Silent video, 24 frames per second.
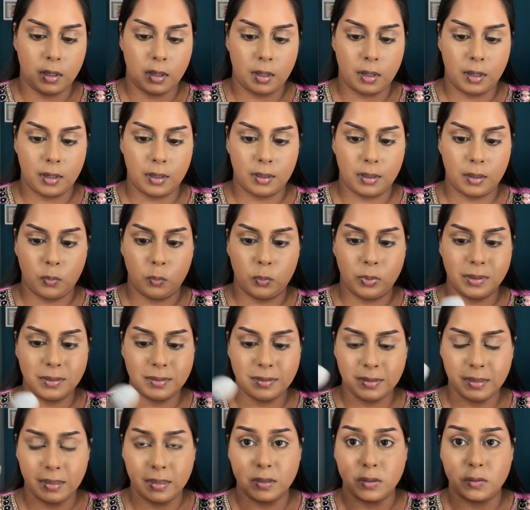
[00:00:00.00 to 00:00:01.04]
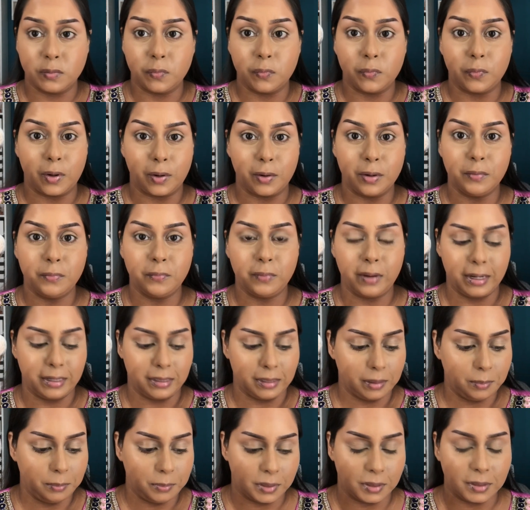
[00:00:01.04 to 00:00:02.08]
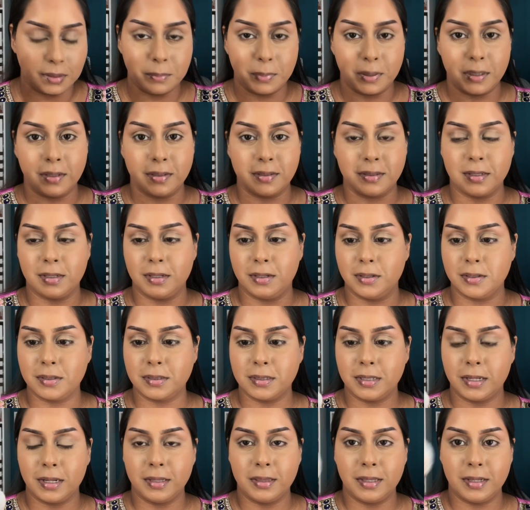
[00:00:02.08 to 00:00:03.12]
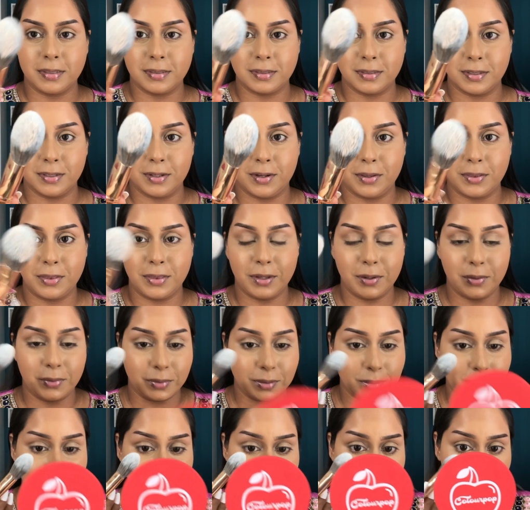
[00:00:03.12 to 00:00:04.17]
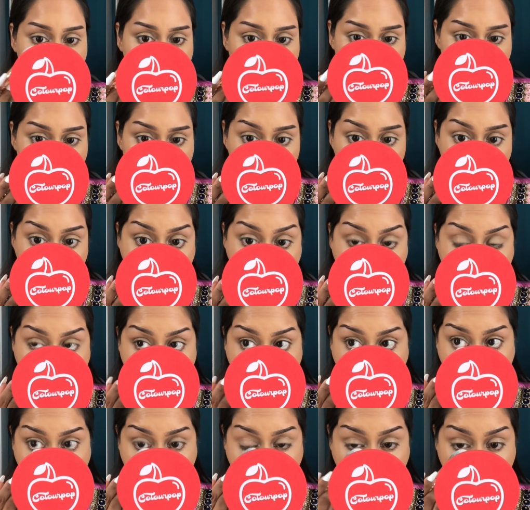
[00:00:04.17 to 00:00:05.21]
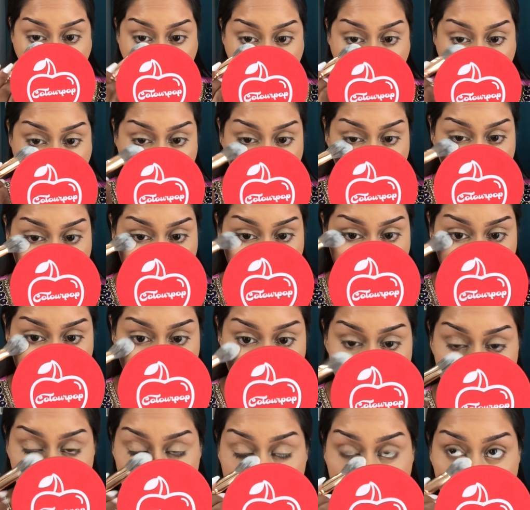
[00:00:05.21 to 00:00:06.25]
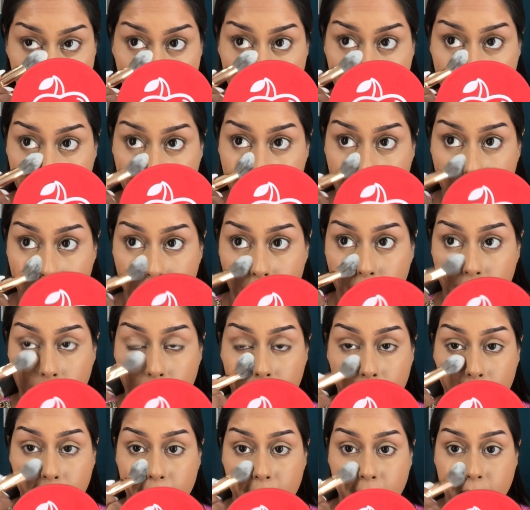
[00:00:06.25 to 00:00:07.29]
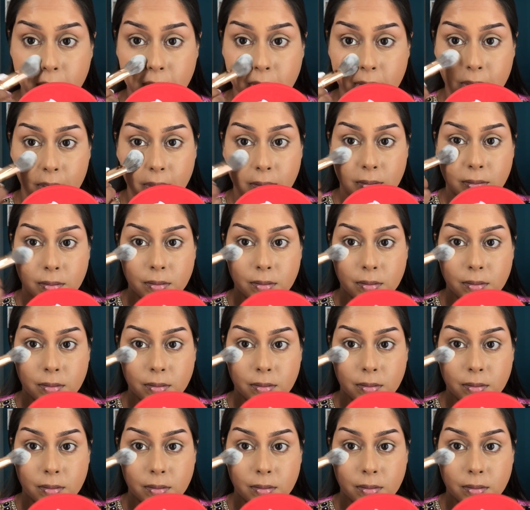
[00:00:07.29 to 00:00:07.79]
and I will say it's very finely milled because it looks like there's nothing on this brush. I'm just gonna lightly set.